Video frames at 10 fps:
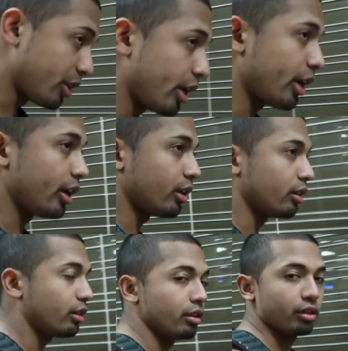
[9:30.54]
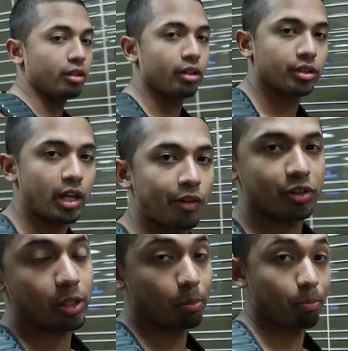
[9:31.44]
today is
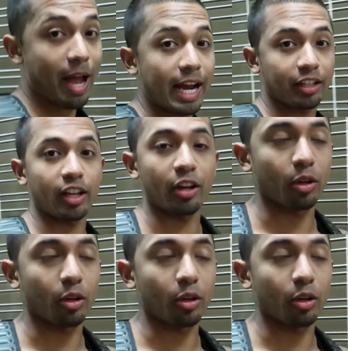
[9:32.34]
obviously back day.